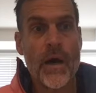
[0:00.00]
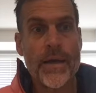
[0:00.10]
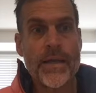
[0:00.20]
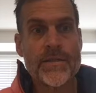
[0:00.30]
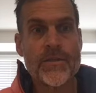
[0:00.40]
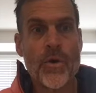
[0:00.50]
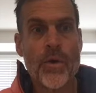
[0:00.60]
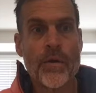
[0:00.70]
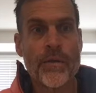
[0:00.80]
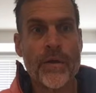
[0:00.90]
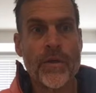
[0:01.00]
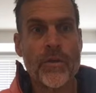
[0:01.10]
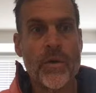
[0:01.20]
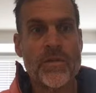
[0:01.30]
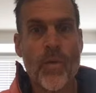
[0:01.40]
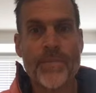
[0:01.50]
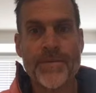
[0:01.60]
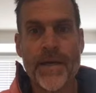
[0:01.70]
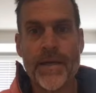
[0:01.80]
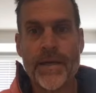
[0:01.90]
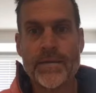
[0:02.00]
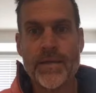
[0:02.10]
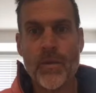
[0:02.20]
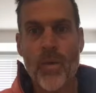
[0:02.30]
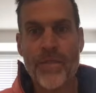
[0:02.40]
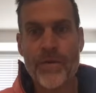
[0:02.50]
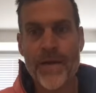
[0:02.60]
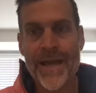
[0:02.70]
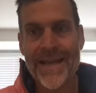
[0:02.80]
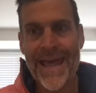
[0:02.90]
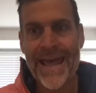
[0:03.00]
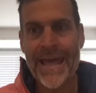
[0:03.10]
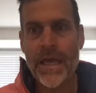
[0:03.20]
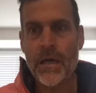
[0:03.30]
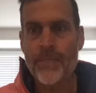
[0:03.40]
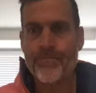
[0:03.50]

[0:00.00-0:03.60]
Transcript: It is known under the QS website as the 138A.